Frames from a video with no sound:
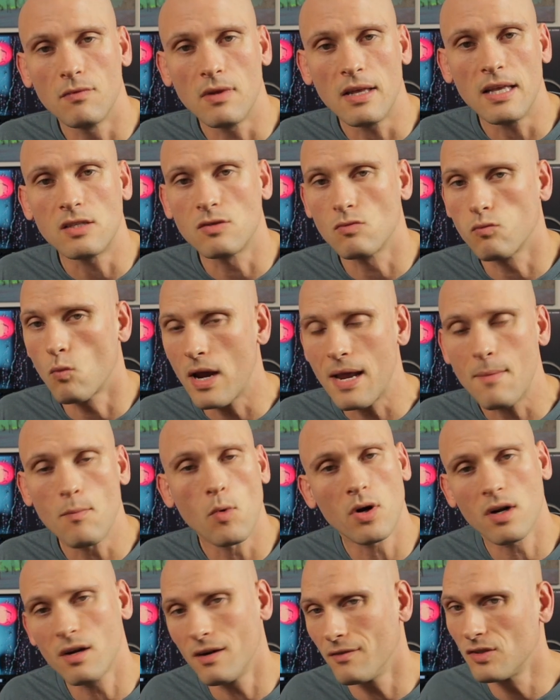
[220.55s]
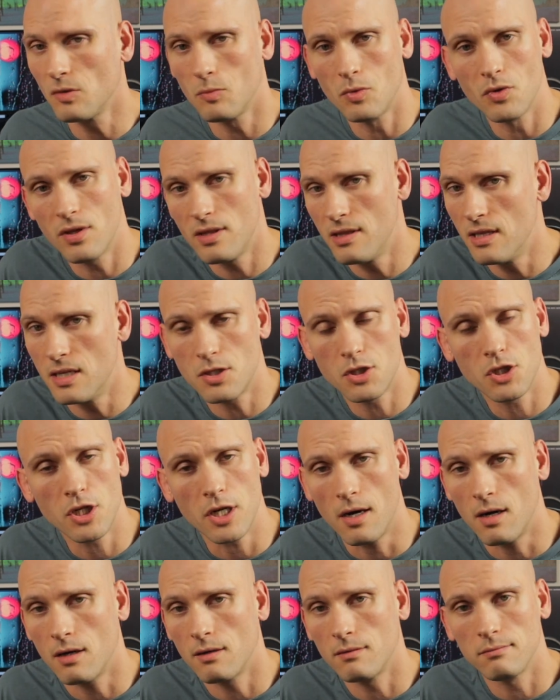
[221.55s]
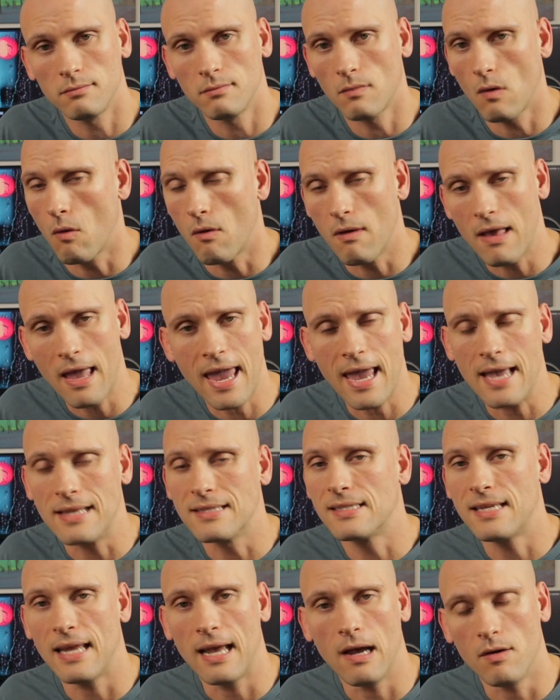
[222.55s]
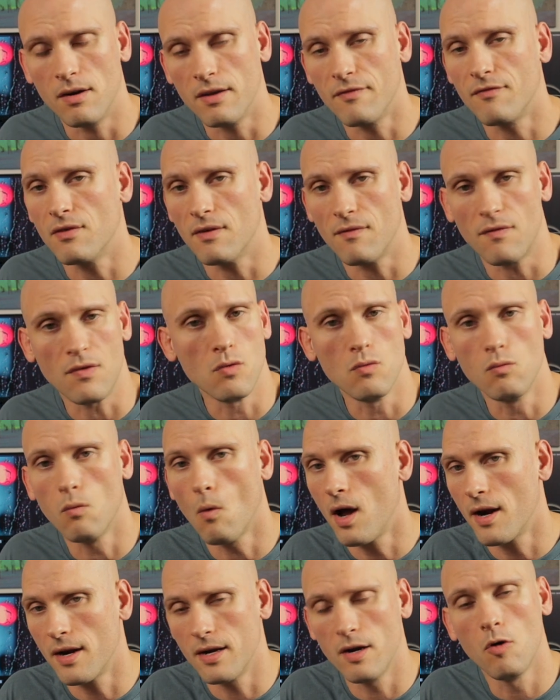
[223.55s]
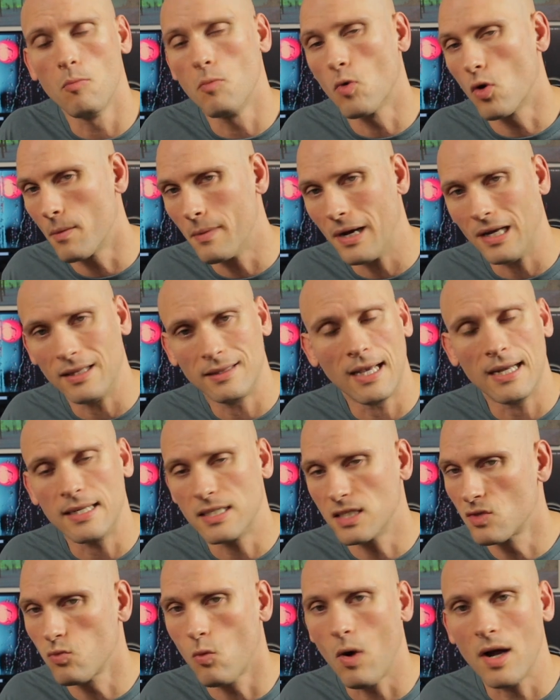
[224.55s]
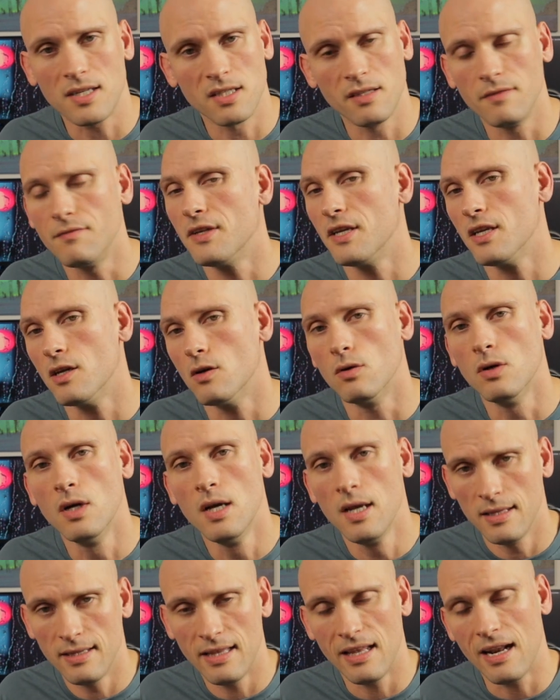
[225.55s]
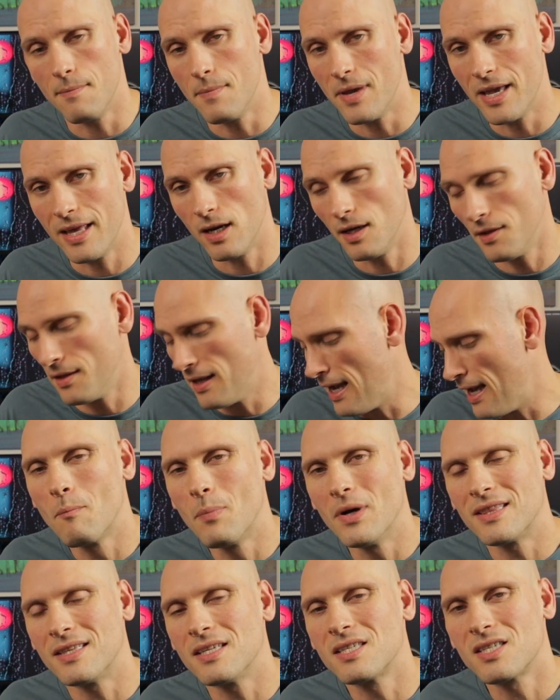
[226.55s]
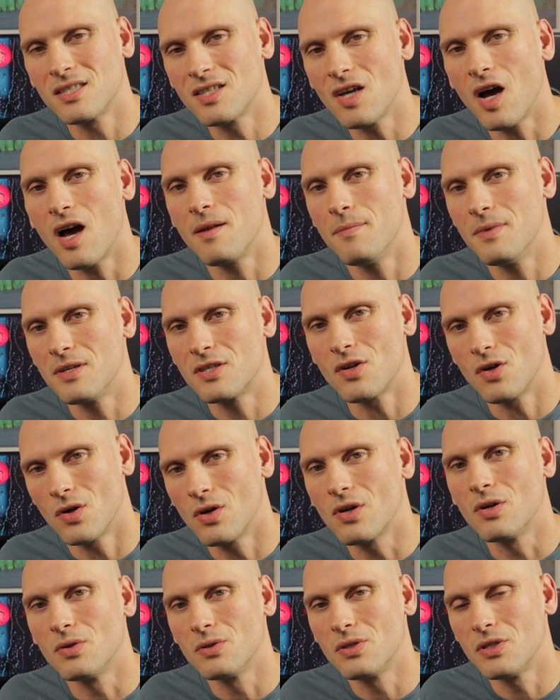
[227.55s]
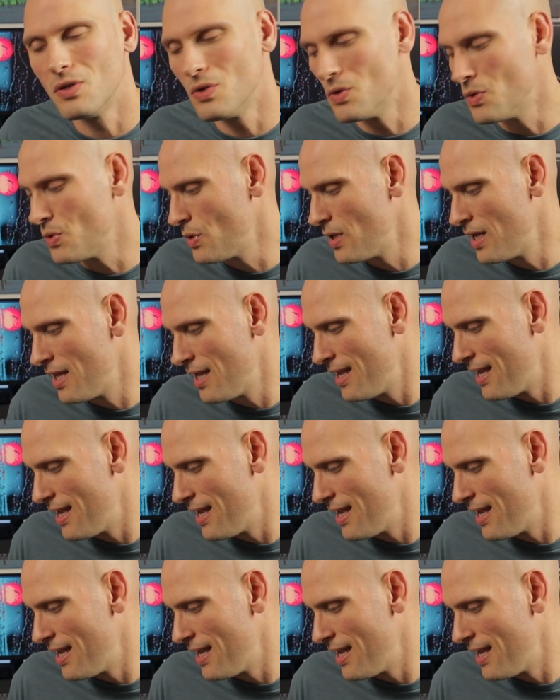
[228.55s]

it's way more comfortable than this chair, hands down. If, if you wanna know more about that, just watch the video that I made on that. But this Autonomous Ergo two